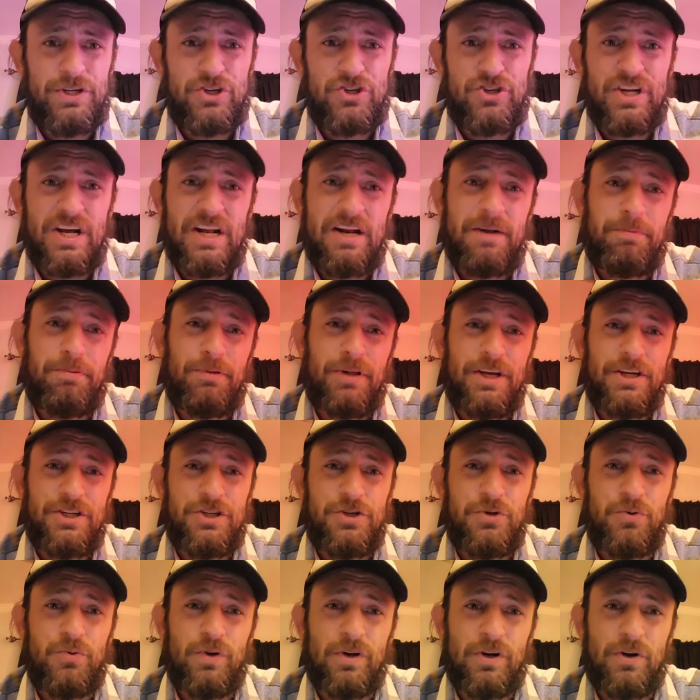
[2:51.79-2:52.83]
It's not a place
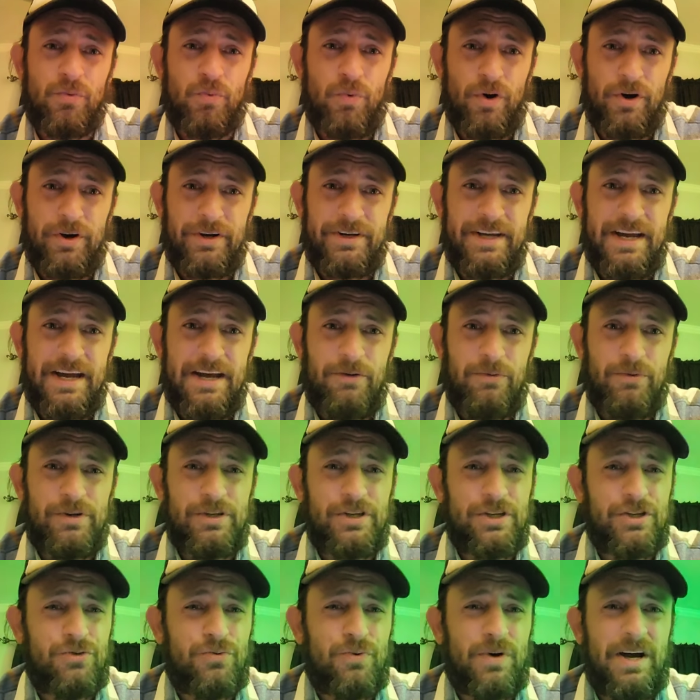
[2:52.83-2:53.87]
you want to work at,
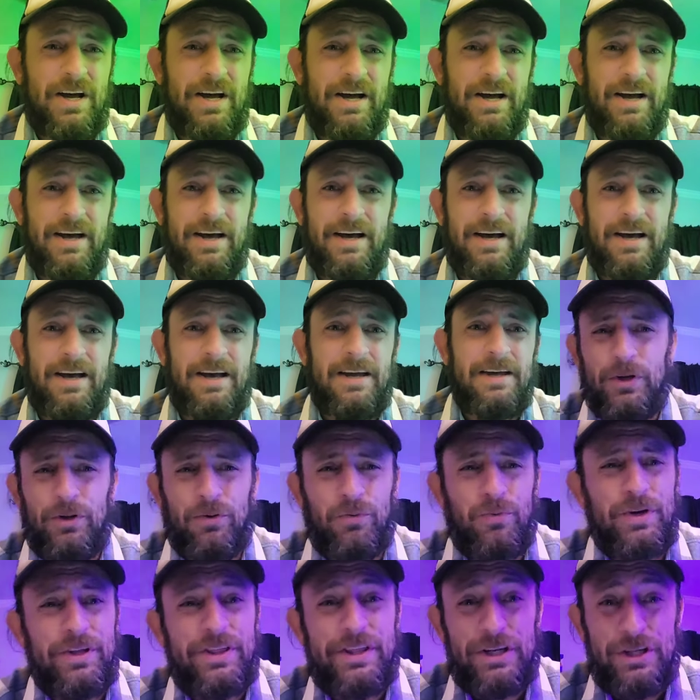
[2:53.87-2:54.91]
which is why I
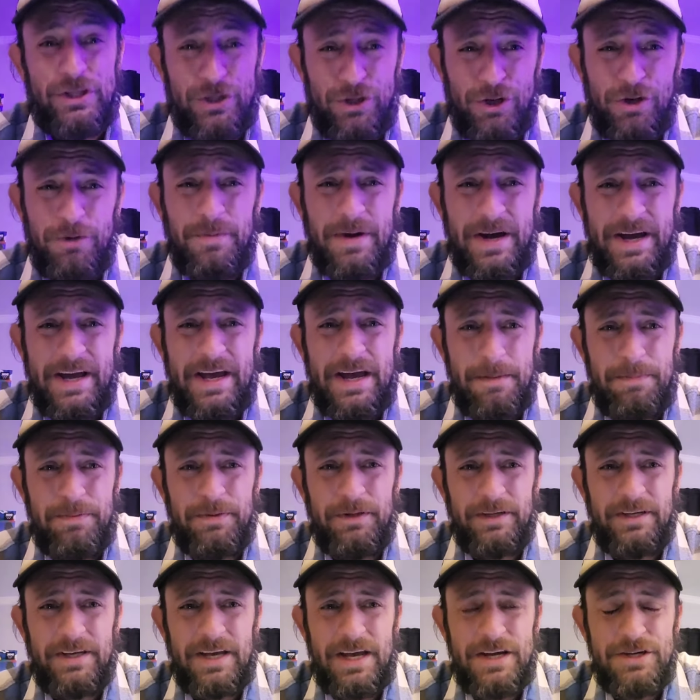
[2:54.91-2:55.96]
withdrew my
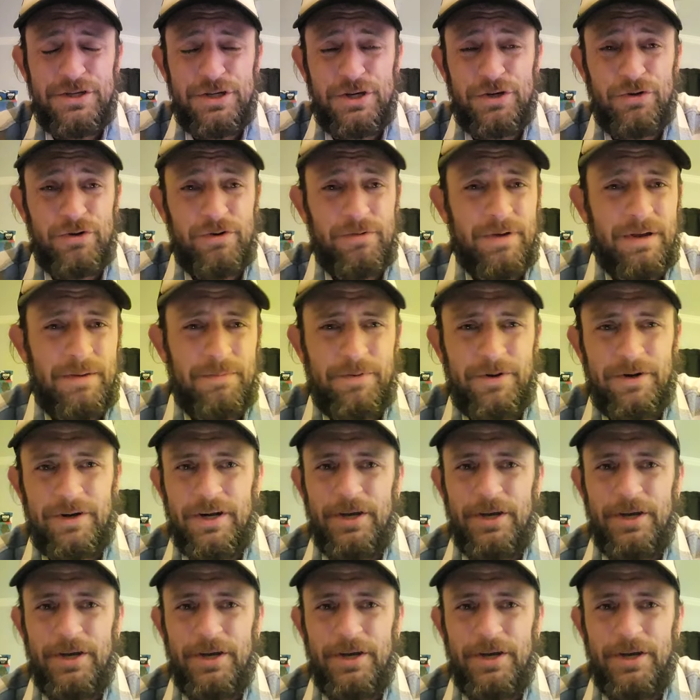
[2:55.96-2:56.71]
application, remember?